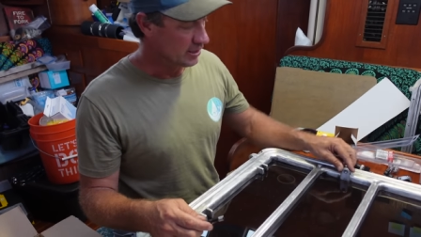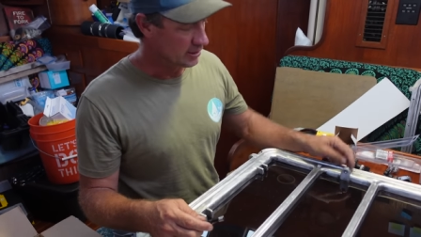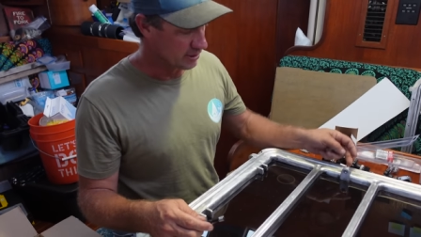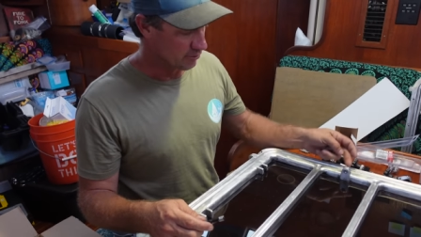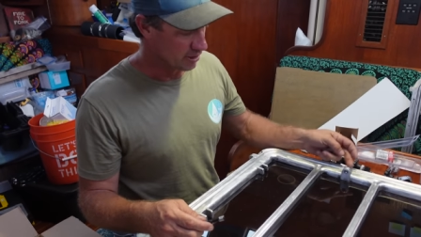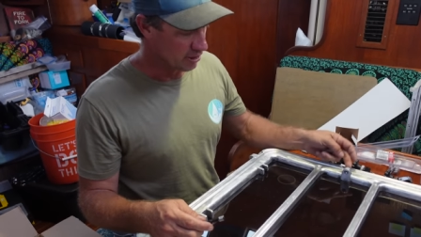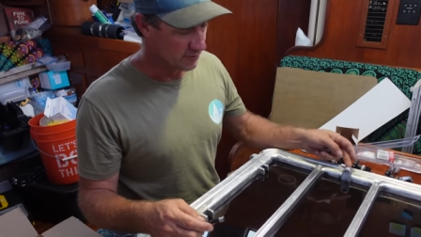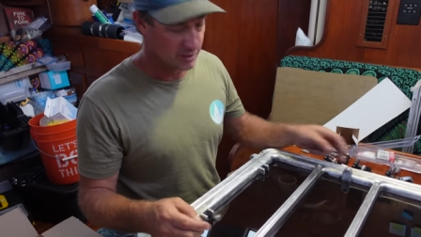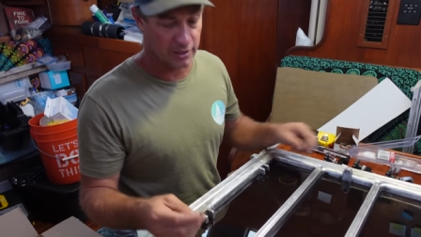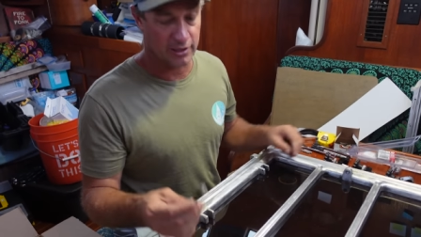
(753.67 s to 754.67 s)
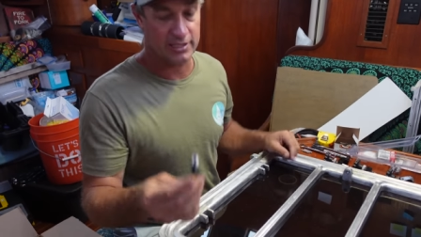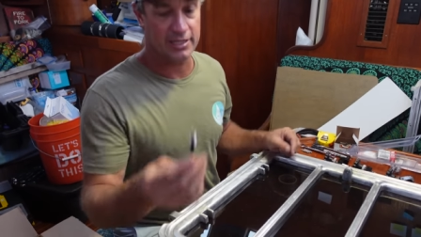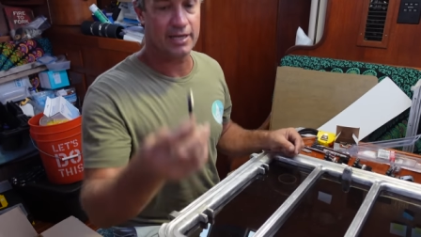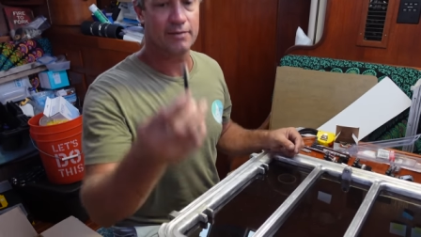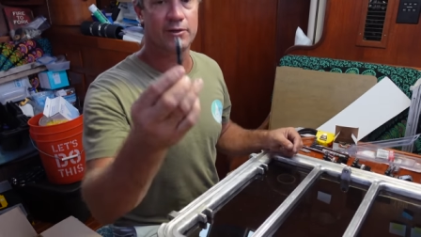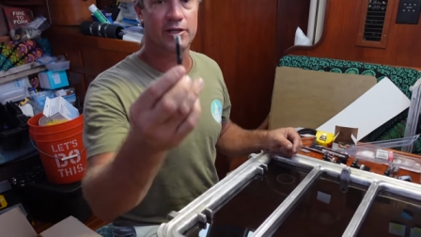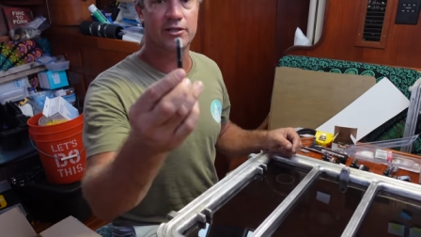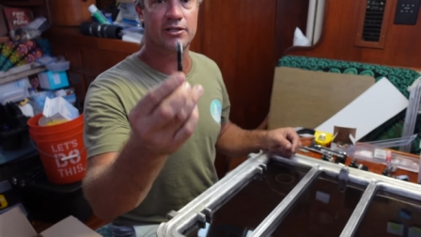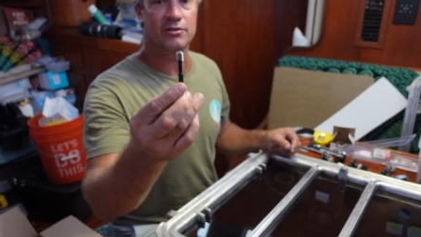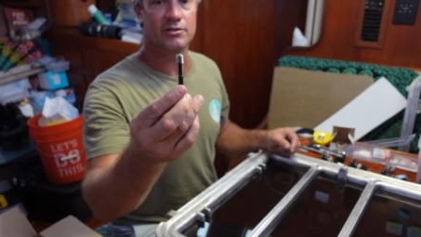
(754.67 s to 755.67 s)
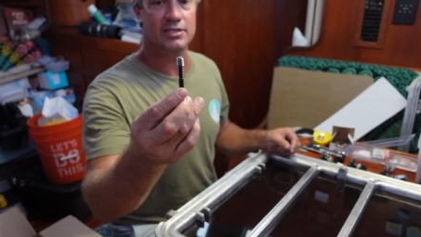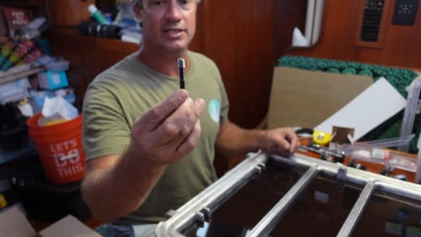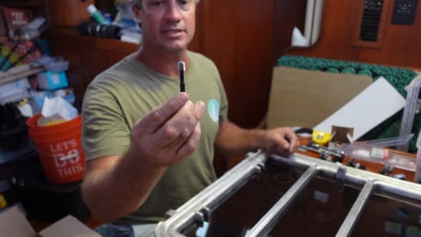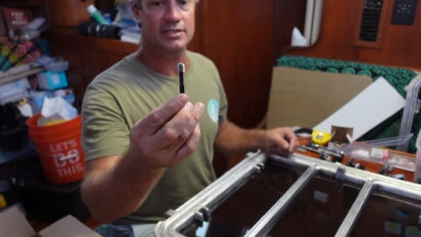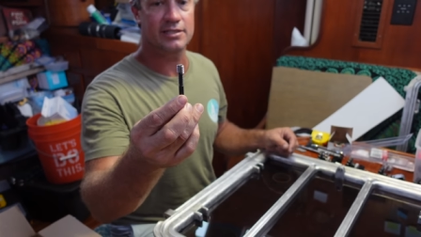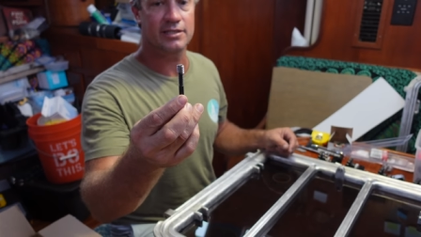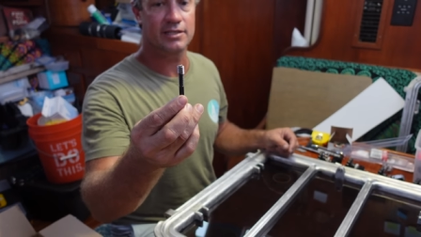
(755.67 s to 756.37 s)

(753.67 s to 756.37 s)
So we oversized that. We're gonna use this